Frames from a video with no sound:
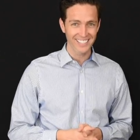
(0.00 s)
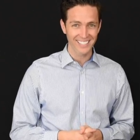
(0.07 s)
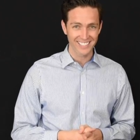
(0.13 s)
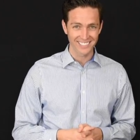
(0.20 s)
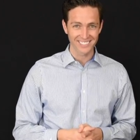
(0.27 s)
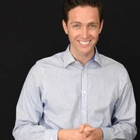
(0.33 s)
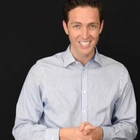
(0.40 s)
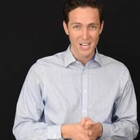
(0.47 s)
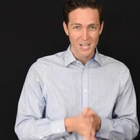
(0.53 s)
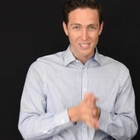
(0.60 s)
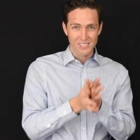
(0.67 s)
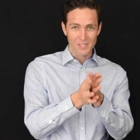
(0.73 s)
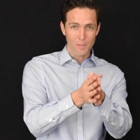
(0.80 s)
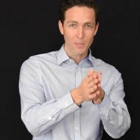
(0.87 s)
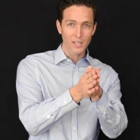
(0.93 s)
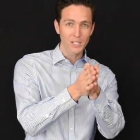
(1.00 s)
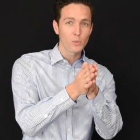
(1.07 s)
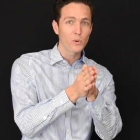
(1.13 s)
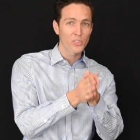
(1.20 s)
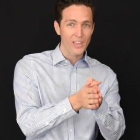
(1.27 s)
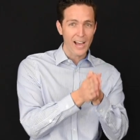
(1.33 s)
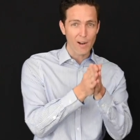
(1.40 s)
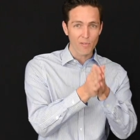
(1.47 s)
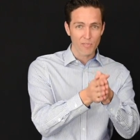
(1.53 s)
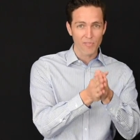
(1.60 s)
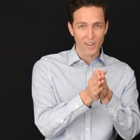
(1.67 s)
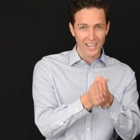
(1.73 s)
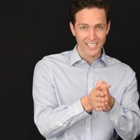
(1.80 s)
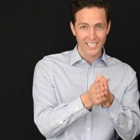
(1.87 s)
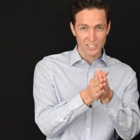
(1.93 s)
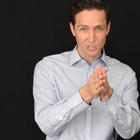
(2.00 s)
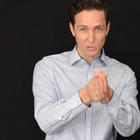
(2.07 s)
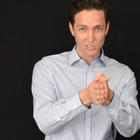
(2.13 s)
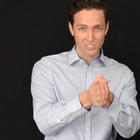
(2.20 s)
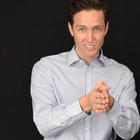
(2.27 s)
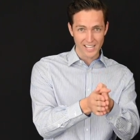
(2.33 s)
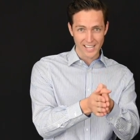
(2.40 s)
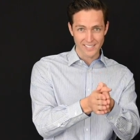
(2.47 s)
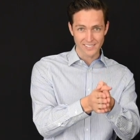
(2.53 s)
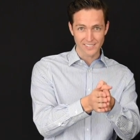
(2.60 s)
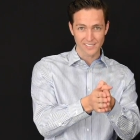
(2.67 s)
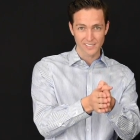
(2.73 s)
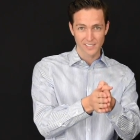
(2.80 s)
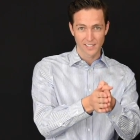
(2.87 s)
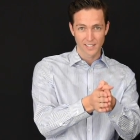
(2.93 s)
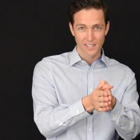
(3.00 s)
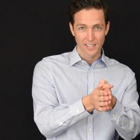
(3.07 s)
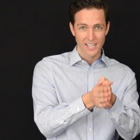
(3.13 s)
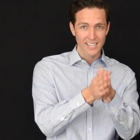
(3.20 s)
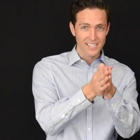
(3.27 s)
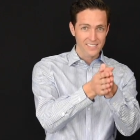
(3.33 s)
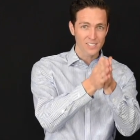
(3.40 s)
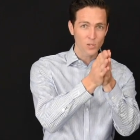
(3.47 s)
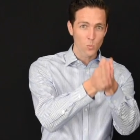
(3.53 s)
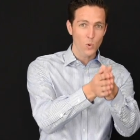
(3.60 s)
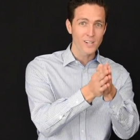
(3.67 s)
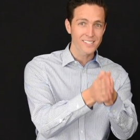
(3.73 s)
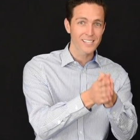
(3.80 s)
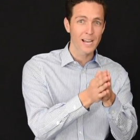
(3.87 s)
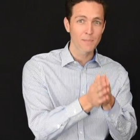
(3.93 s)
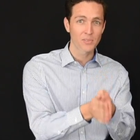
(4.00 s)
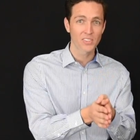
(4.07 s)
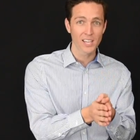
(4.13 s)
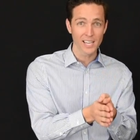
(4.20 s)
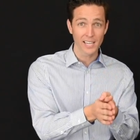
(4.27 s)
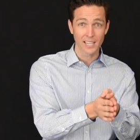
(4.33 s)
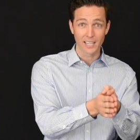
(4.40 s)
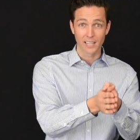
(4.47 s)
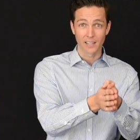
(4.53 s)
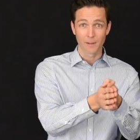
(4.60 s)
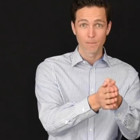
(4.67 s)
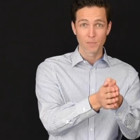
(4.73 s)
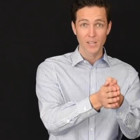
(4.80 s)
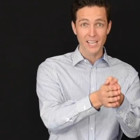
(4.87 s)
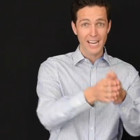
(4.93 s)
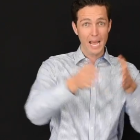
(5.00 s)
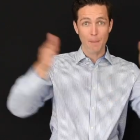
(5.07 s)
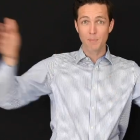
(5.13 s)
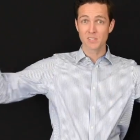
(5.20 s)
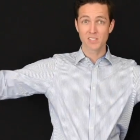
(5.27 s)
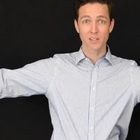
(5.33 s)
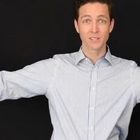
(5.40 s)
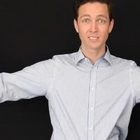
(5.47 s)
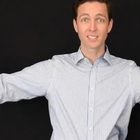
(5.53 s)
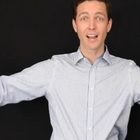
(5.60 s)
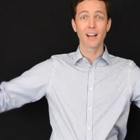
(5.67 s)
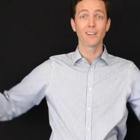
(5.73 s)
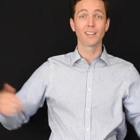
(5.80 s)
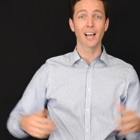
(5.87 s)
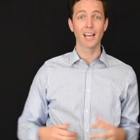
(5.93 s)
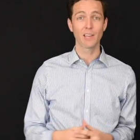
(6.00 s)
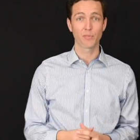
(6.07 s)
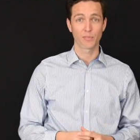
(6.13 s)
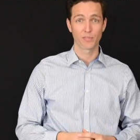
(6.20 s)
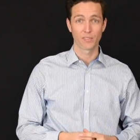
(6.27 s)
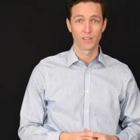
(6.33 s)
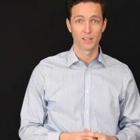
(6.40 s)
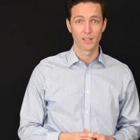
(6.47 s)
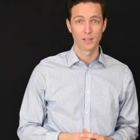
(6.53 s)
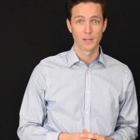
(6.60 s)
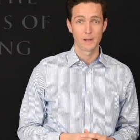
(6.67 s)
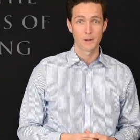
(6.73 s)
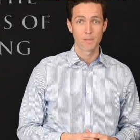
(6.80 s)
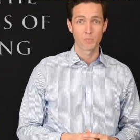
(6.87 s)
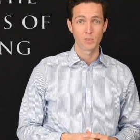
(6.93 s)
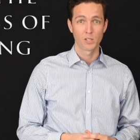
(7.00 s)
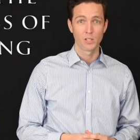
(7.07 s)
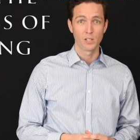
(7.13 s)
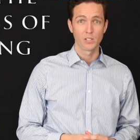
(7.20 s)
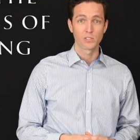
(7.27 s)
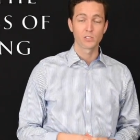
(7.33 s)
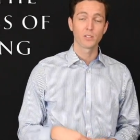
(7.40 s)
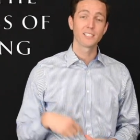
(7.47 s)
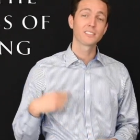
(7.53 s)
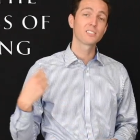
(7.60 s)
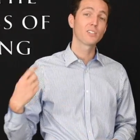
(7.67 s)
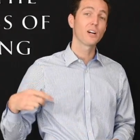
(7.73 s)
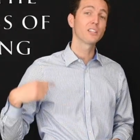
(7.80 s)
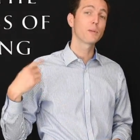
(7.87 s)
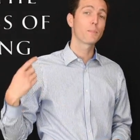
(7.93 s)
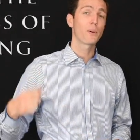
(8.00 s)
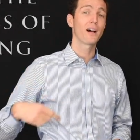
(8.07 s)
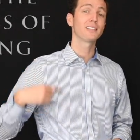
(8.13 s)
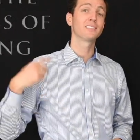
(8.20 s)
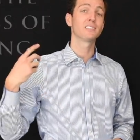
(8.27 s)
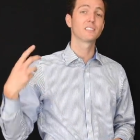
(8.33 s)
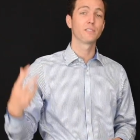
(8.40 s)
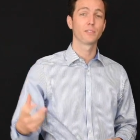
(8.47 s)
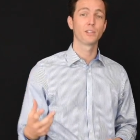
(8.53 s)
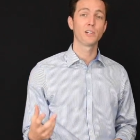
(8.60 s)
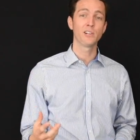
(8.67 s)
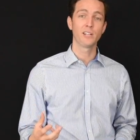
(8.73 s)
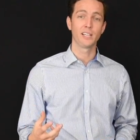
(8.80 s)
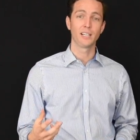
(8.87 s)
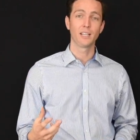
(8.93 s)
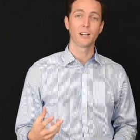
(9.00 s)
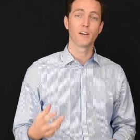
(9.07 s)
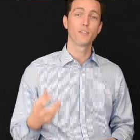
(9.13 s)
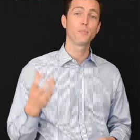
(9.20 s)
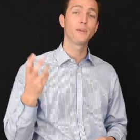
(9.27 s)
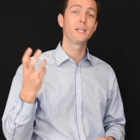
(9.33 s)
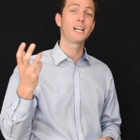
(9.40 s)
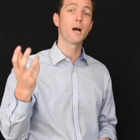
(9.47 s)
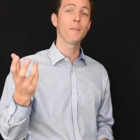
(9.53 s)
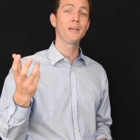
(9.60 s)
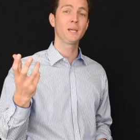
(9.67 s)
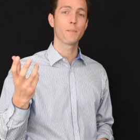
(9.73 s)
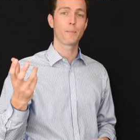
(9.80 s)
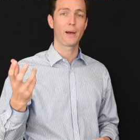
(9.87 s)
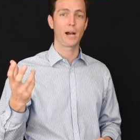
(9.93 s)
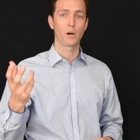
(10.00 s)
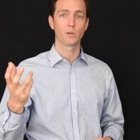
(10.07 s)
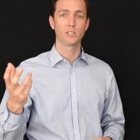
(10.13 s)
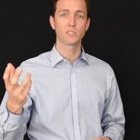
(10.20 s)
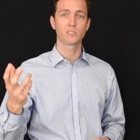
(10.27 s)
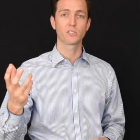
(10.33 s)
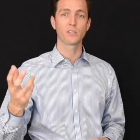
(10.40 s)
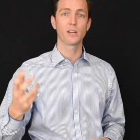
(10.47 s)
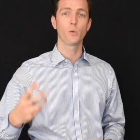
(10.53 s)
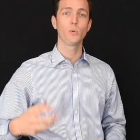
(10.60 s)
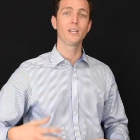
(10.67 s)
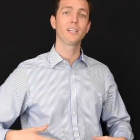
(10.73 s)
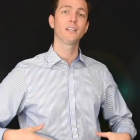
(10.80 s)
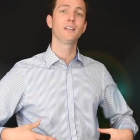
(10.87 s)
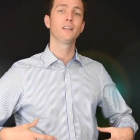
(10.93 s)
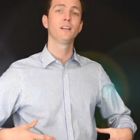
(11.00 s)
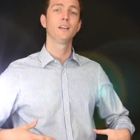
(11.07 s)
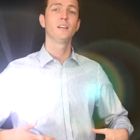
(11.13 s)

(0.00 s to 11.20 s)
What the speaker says: is, somebody without financial sense, it isn't a one-time thing. It happens their entire life. So let's start the process of learning, of becoming empowered, so that we can